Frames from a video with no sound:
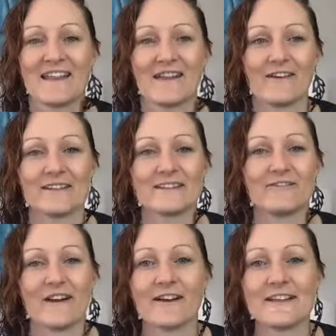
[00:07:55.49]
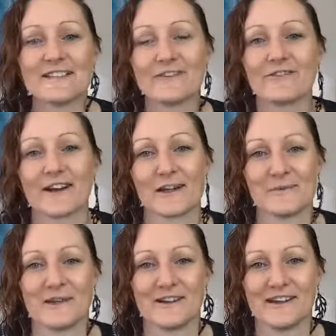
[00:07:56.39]
There is a very different
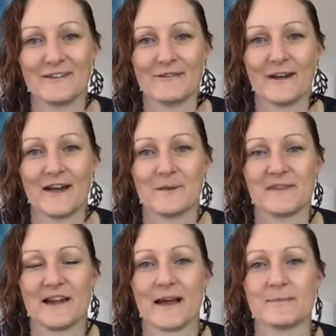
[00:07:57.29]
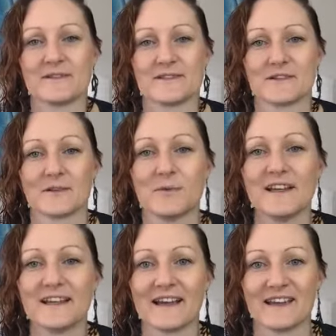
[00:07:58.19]
community vibe that happens on the
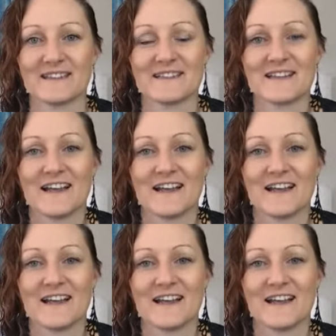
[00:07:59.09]
weekend